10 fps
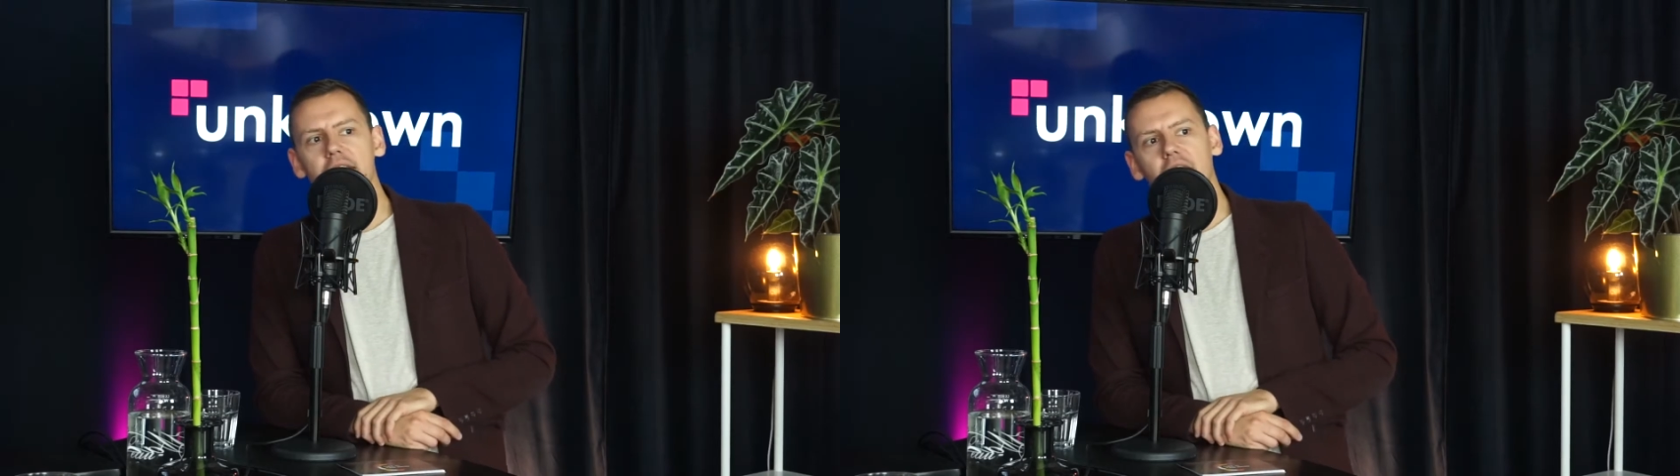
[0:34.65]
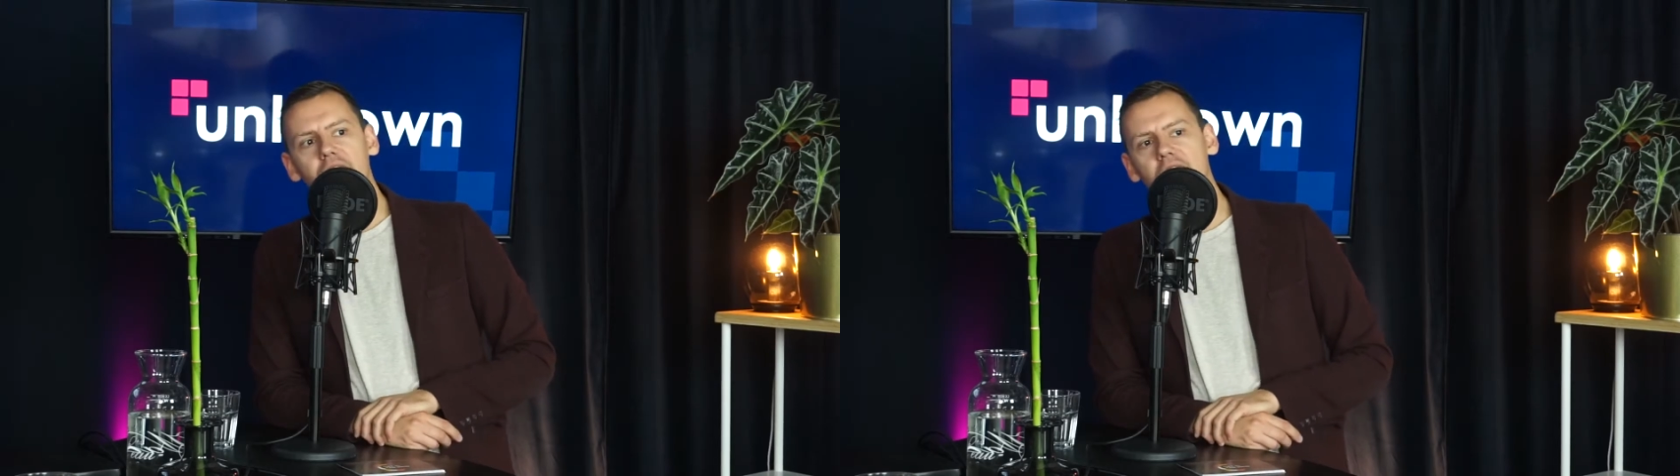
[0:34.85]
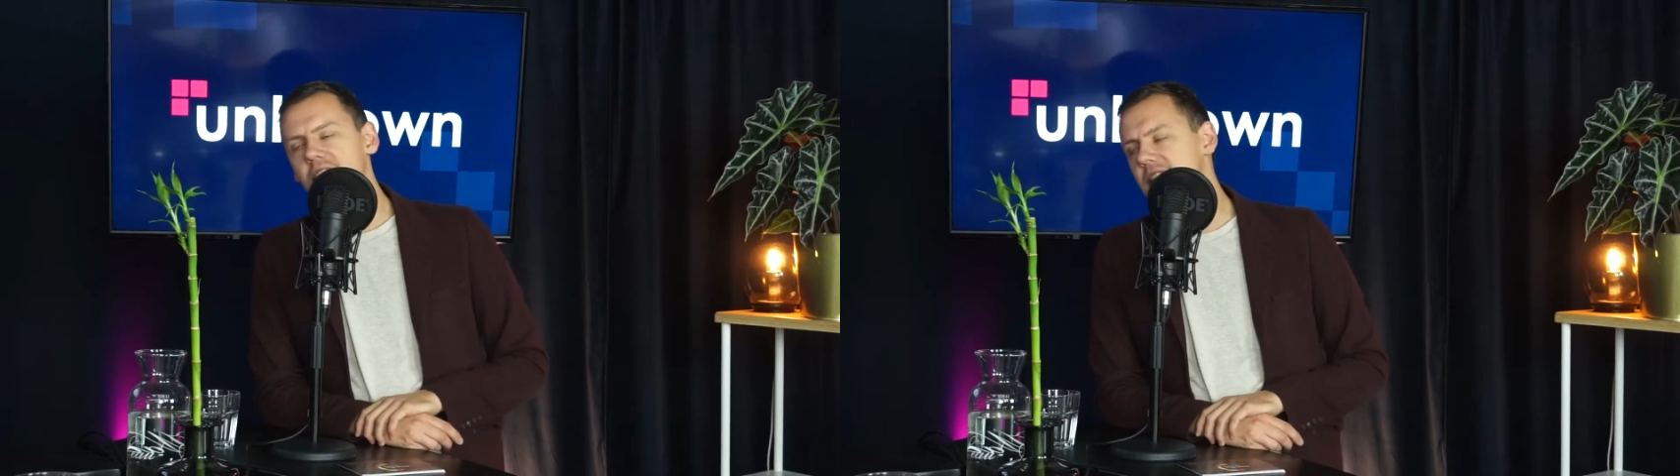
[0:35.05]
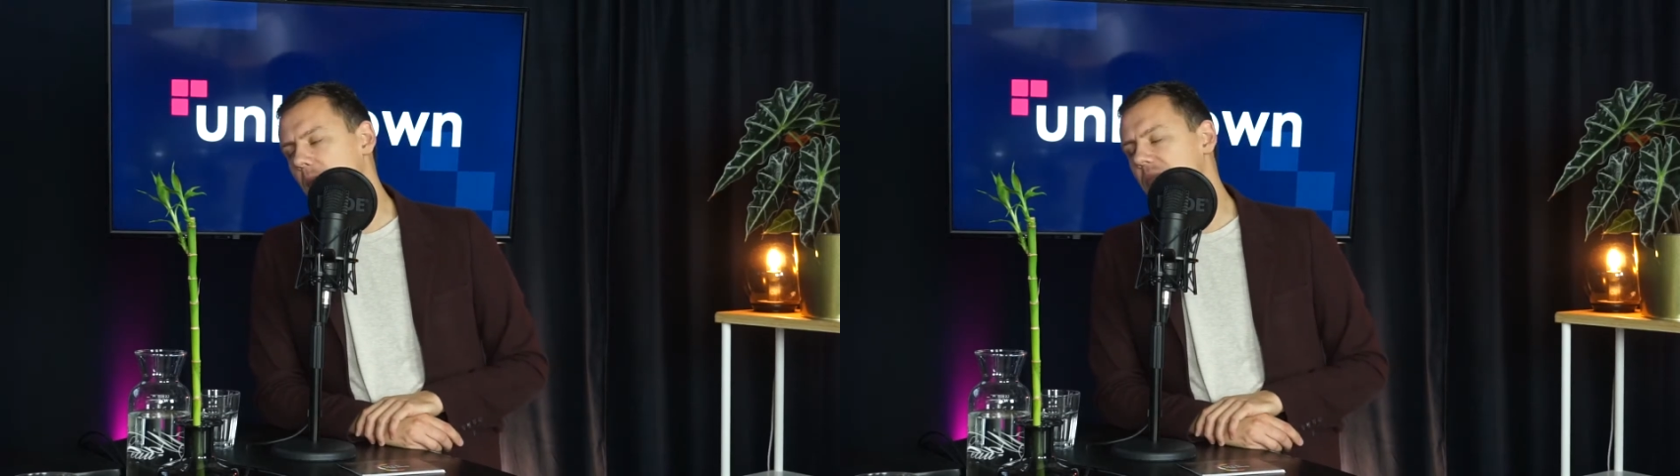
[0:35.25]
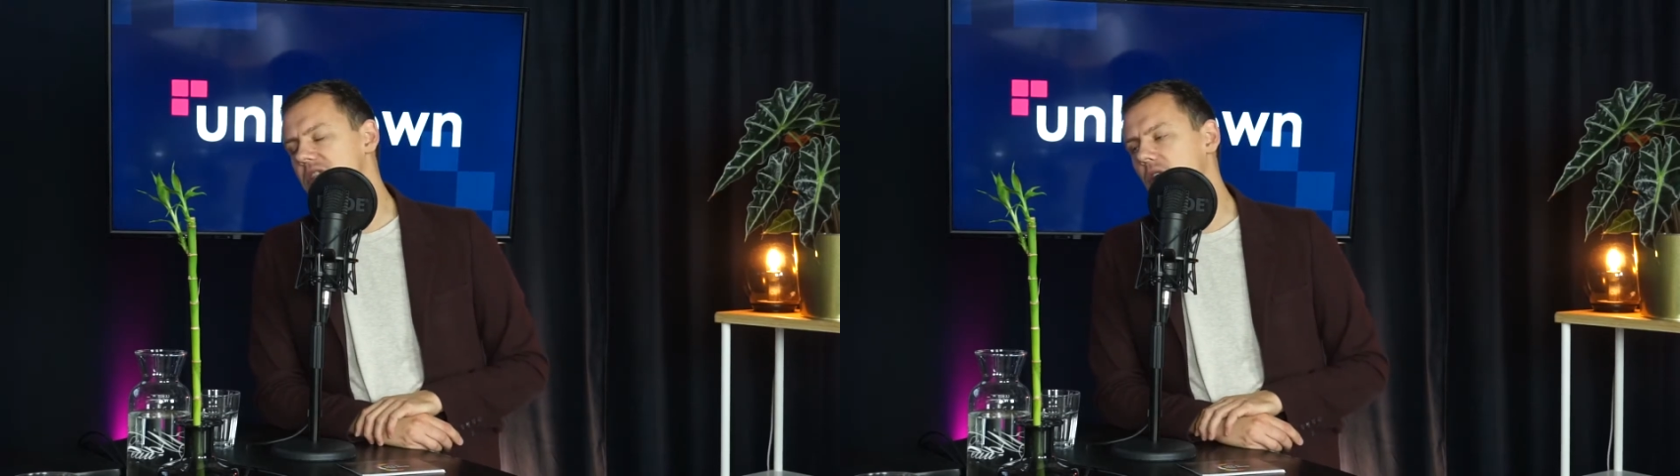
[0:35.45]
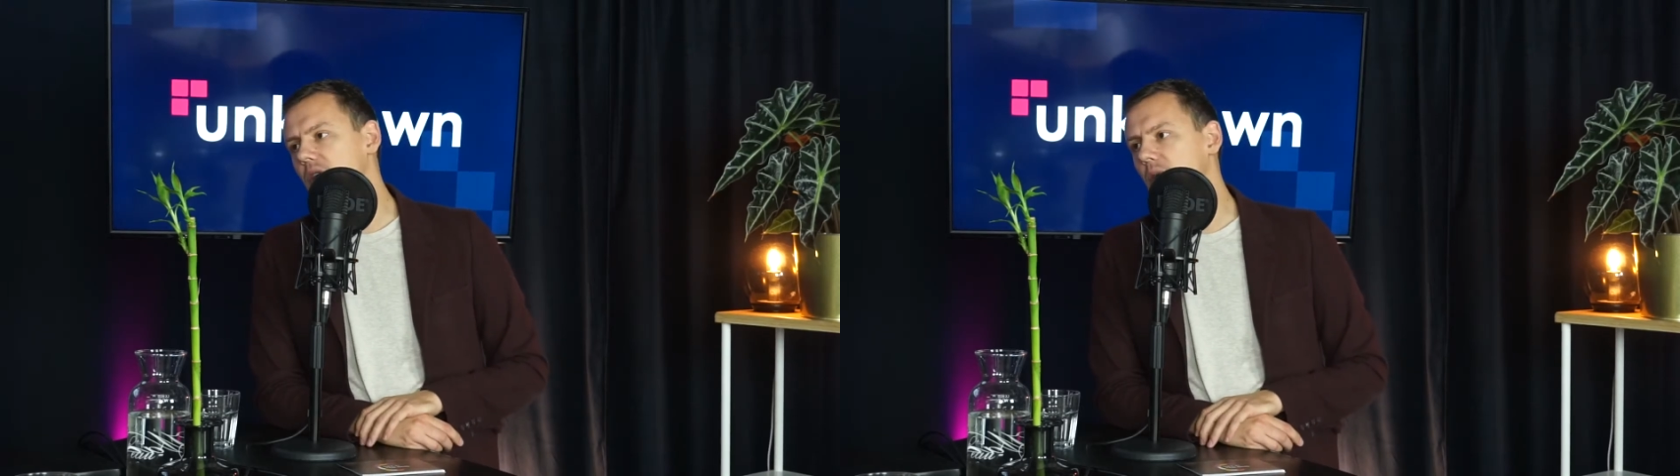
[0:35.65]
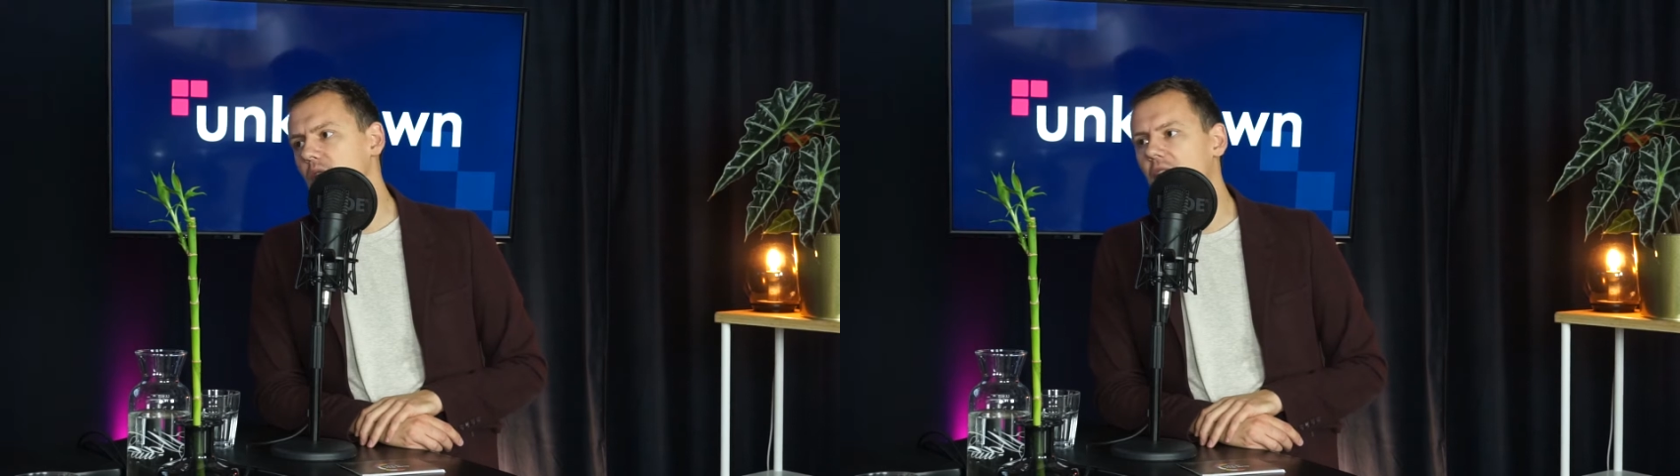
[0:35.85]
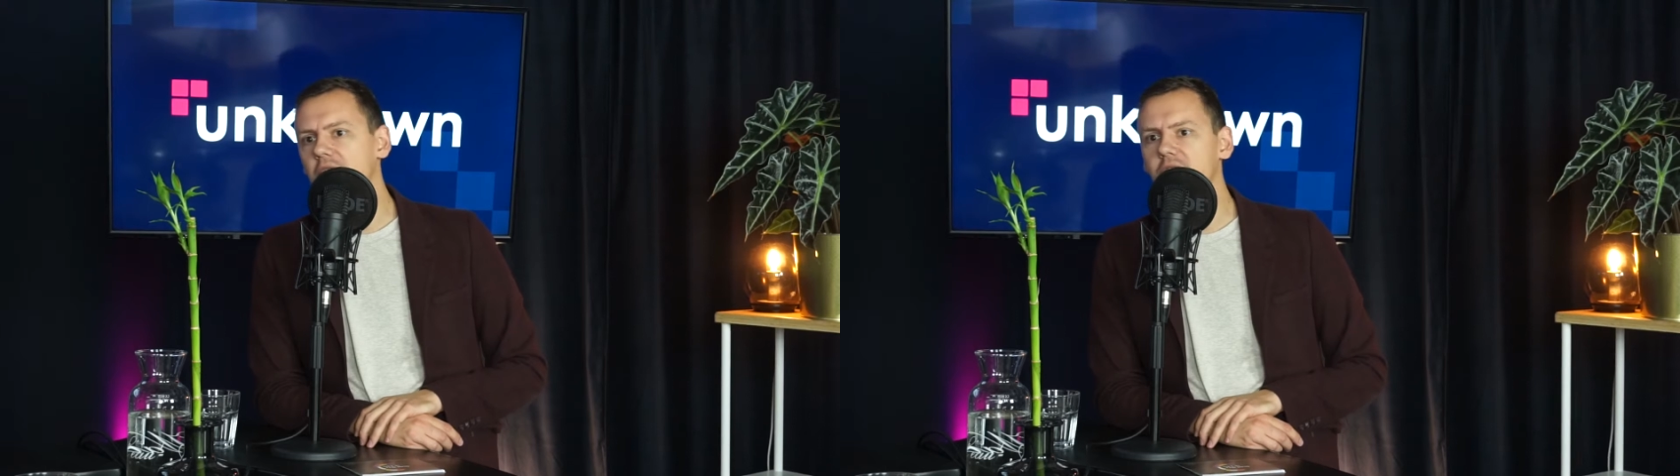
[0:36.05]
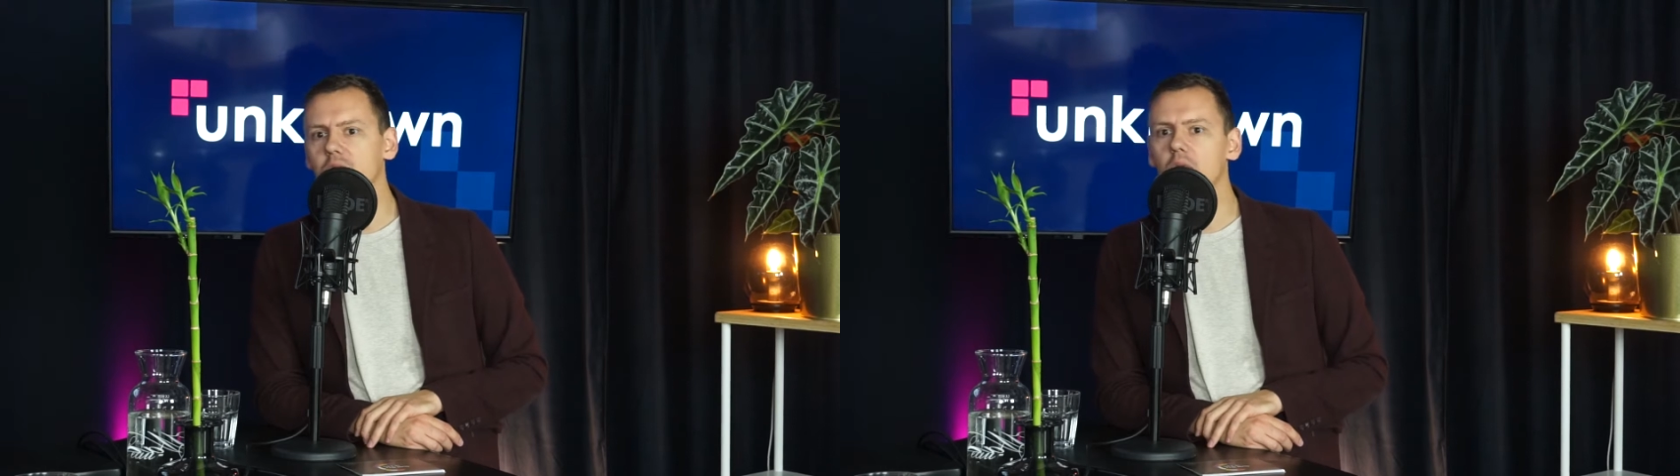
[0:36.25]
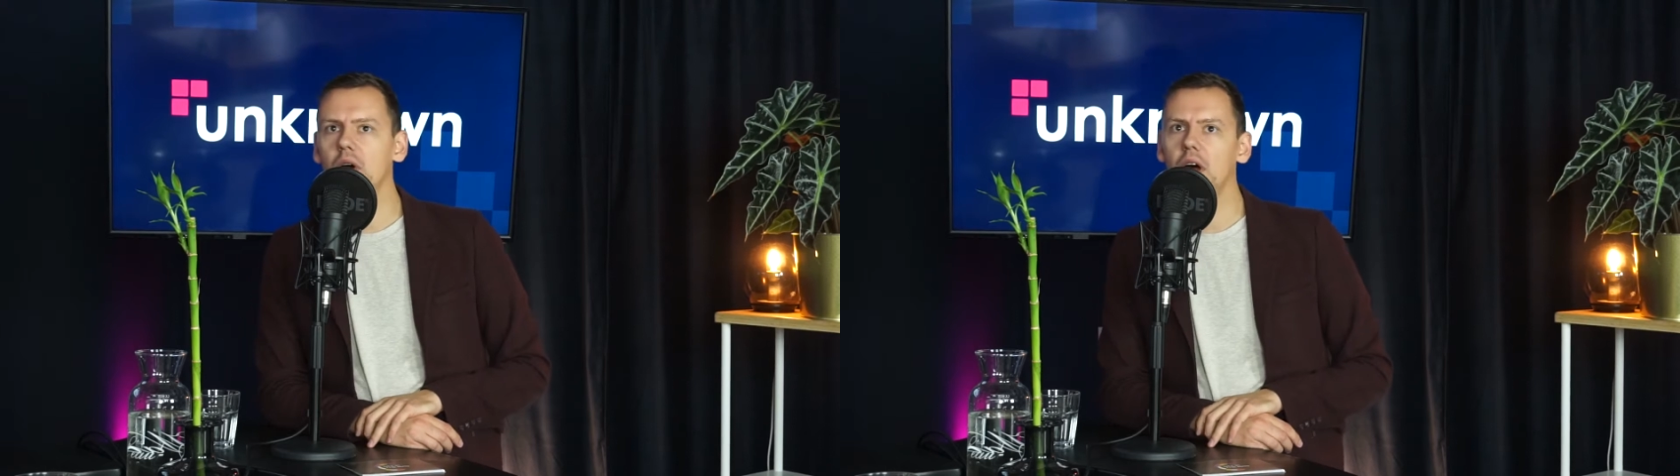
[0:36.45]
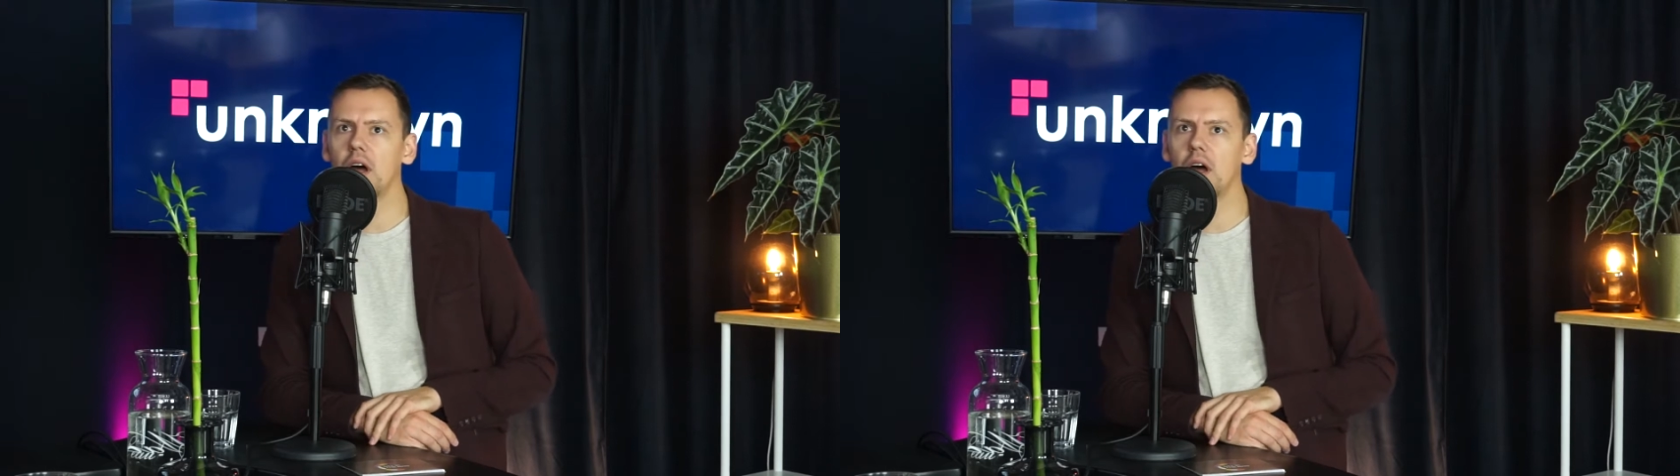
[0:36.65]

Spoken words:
I think this episode I would like to